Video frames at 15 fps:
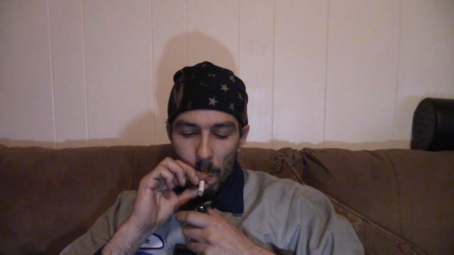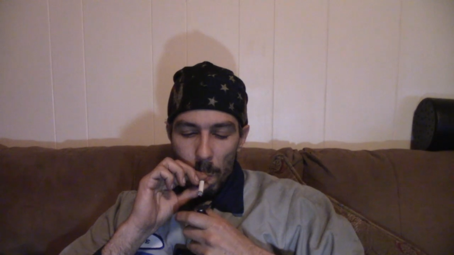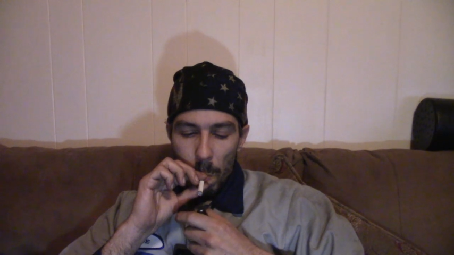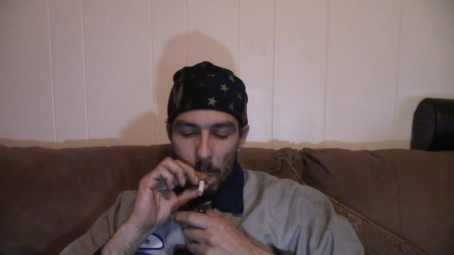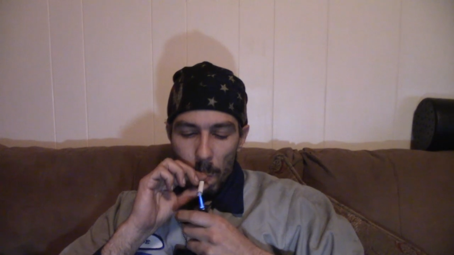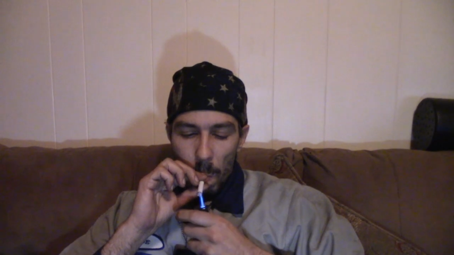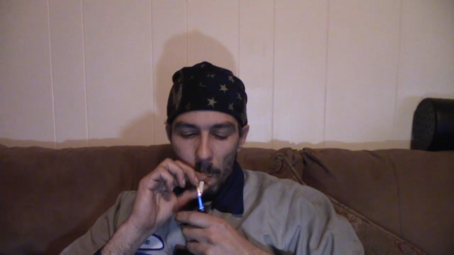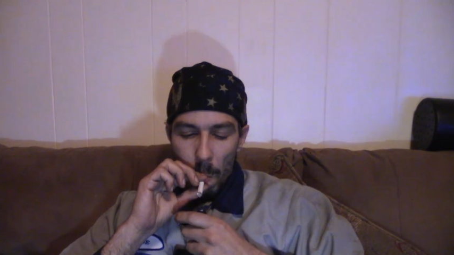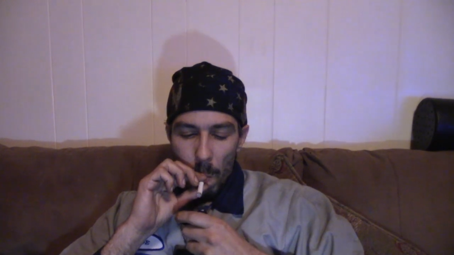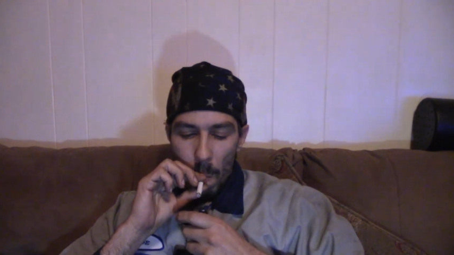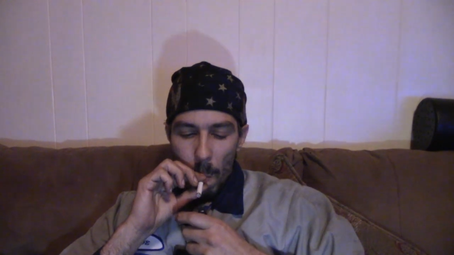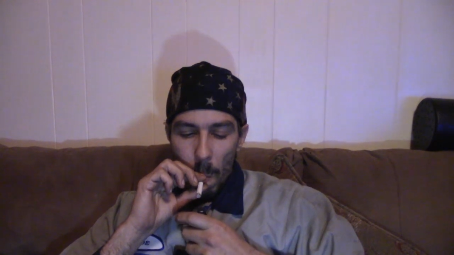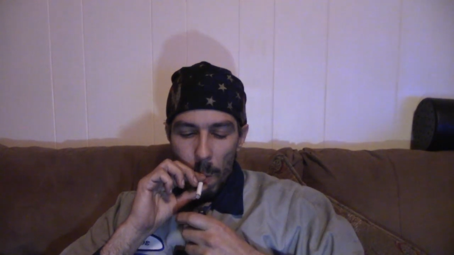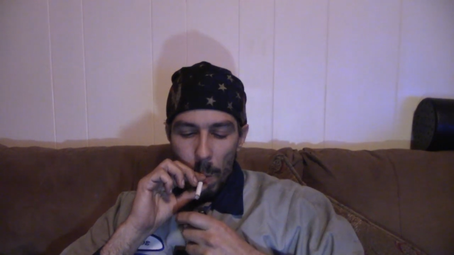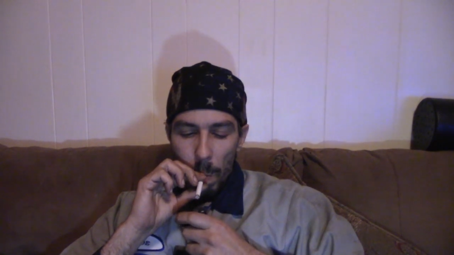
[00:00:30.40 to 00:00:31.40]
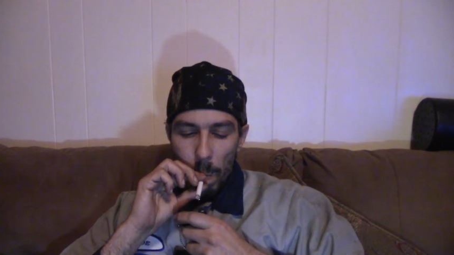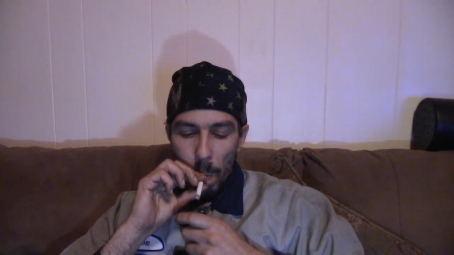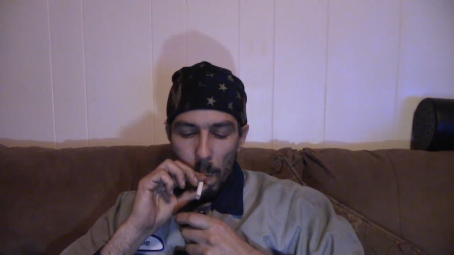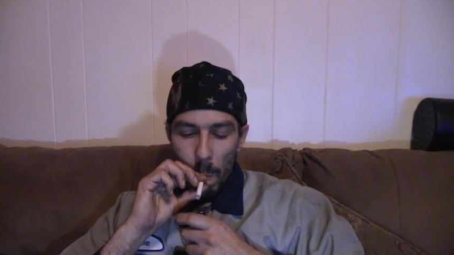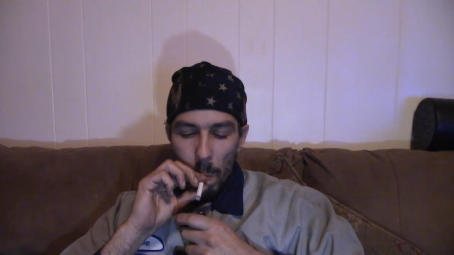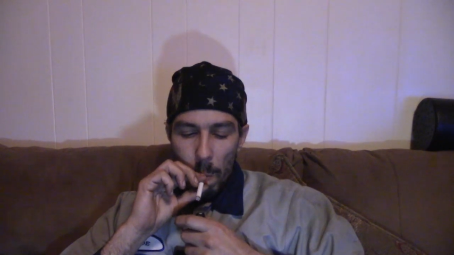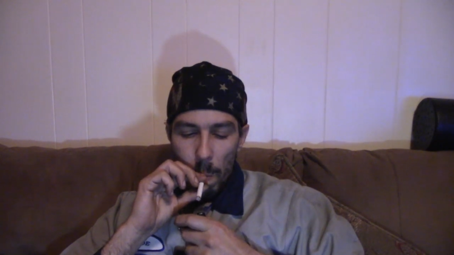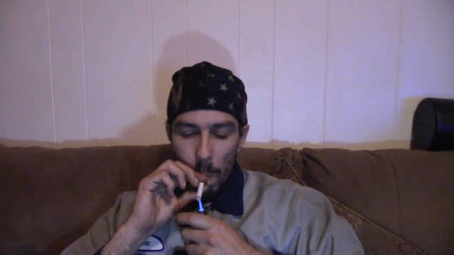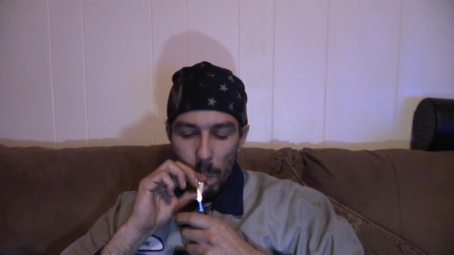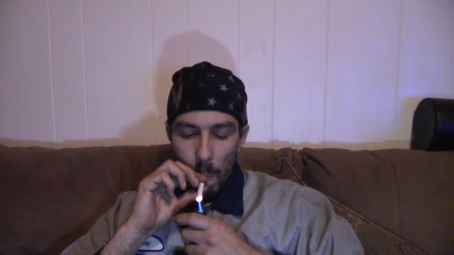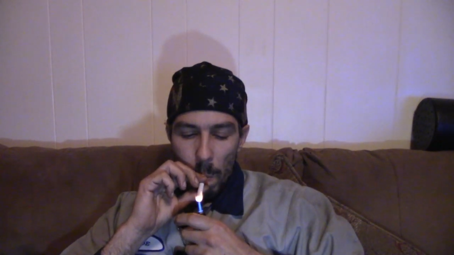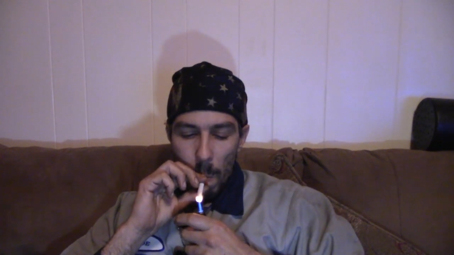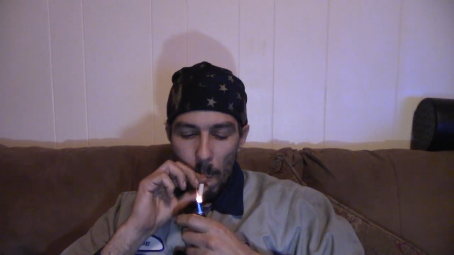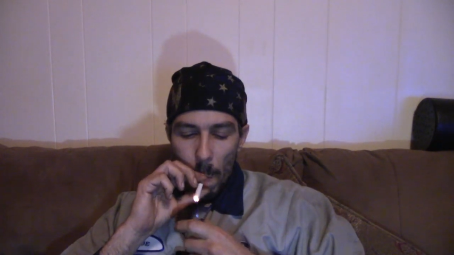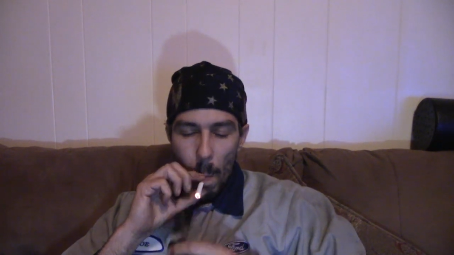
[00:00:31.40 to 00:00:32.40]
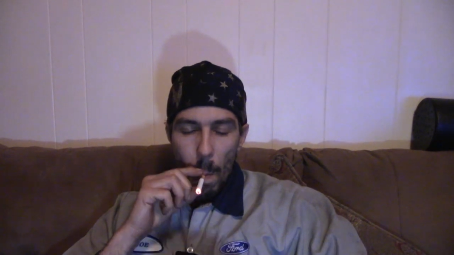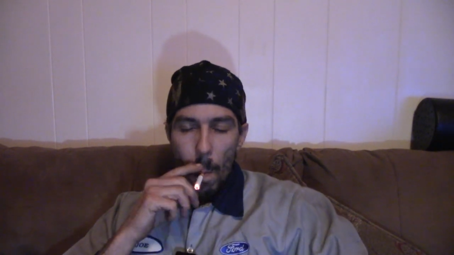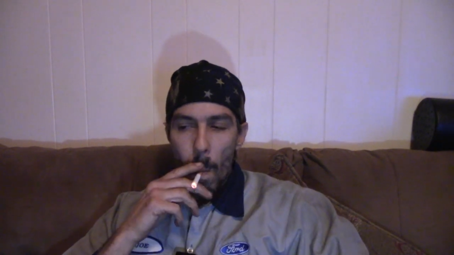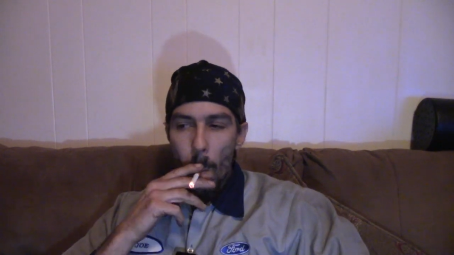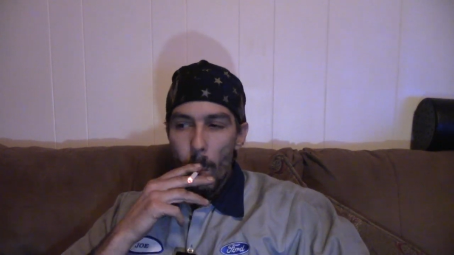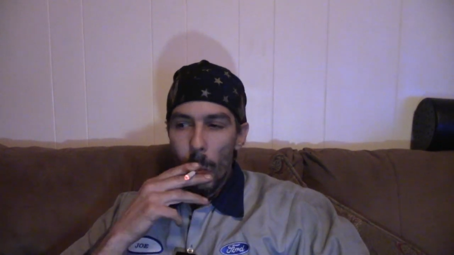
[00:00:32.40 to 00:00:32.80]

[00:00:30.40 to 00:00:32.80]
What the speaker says: (no one is talking)